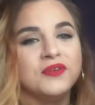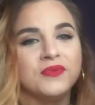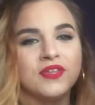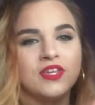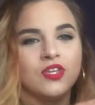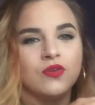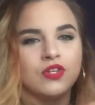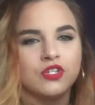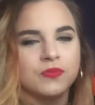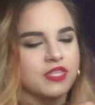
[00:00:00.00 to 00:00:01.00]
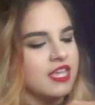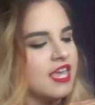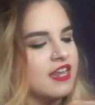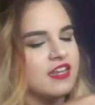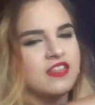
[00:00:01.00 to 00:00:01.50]
Really cute. You can just put the
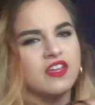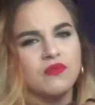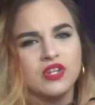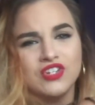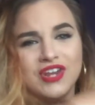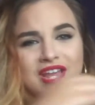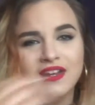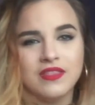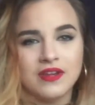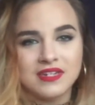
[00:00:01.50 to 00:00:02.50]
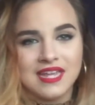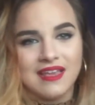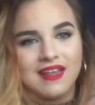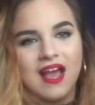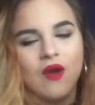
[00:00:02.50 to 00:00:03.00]
candy in there, reach your hand in there, and
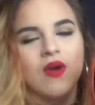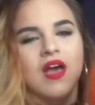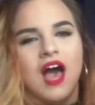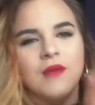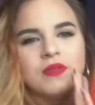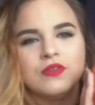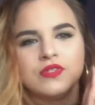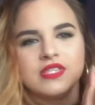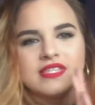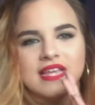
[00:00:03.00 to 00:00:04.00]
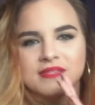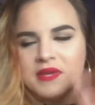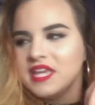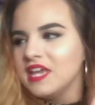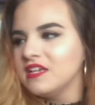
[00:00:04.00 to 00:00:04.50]
take it out. I've been using this as
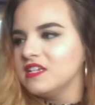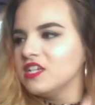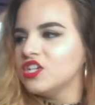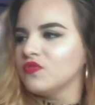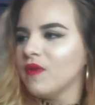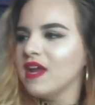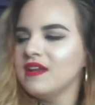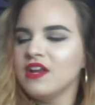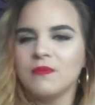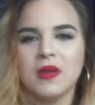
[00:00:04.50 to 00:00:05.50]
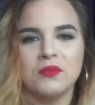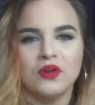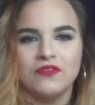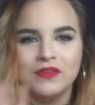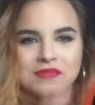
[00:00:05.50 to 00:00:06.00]
my candy dish right near my
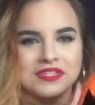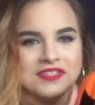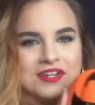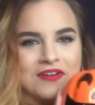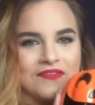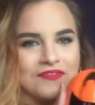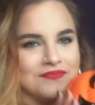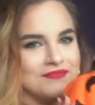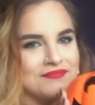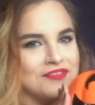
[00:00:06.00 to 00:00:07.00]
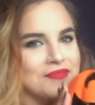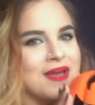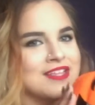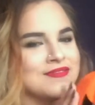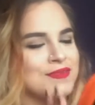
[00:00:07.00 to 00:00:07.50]
perfumes and stuff for the
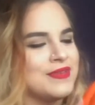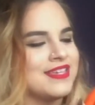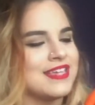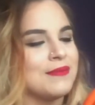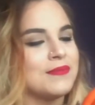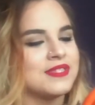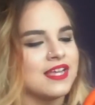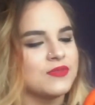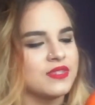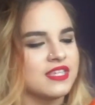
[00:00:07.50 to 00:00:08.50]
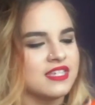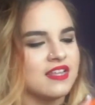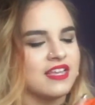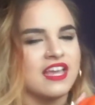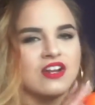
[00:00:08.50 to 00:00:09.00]
past few weeks. I'm obsessed with it. It's
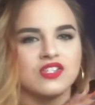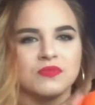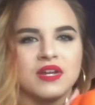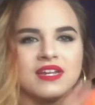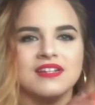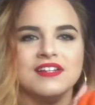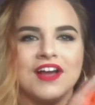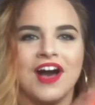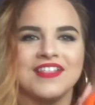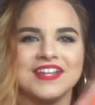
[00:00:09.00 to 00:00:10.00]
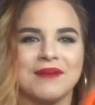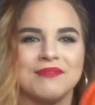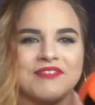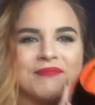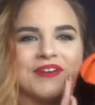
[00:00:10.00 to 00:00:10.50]
got like hairspray on top
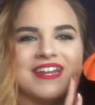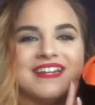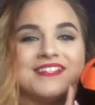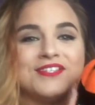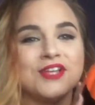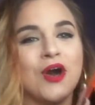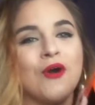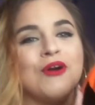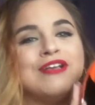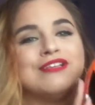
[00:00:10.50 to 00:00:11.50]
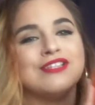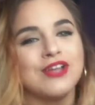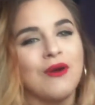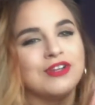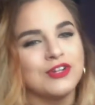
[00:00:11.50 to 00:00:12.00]
of it, but it is so
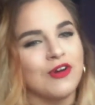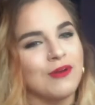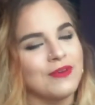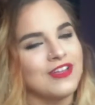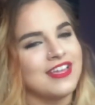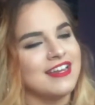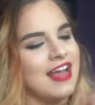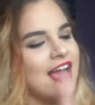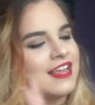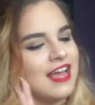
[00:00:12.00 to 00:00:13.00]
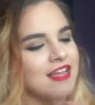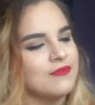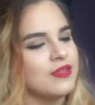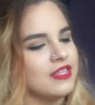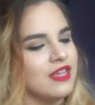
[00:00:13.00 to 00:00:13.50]
adorable, and I
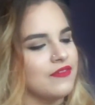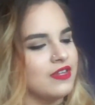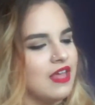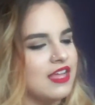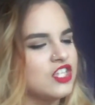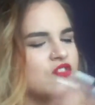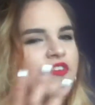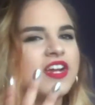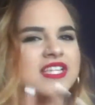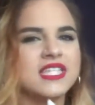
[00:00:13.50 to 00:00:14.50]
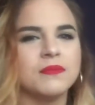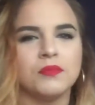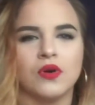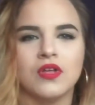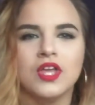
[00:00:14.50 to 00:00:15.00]
really love it a lot. It's just very
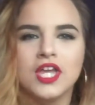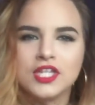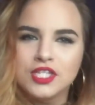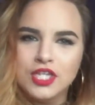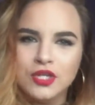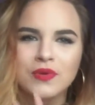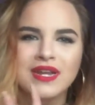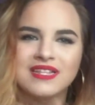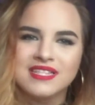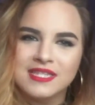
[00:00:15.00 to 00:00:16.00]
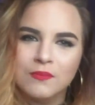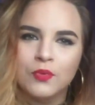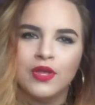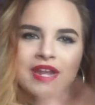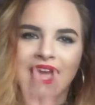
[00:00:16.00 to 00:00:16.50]
simple. It's cute and it's
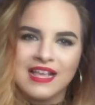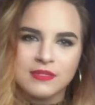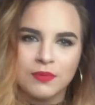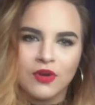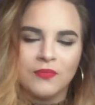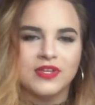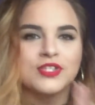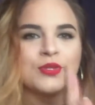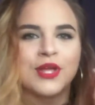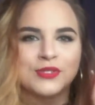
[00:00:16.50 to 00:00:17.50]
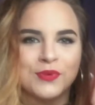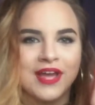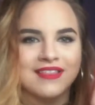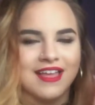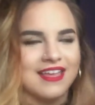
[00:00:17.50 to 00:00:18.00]
simple and it has a purpose, so that's
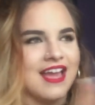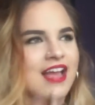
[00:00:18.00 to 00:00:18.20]
why I like it.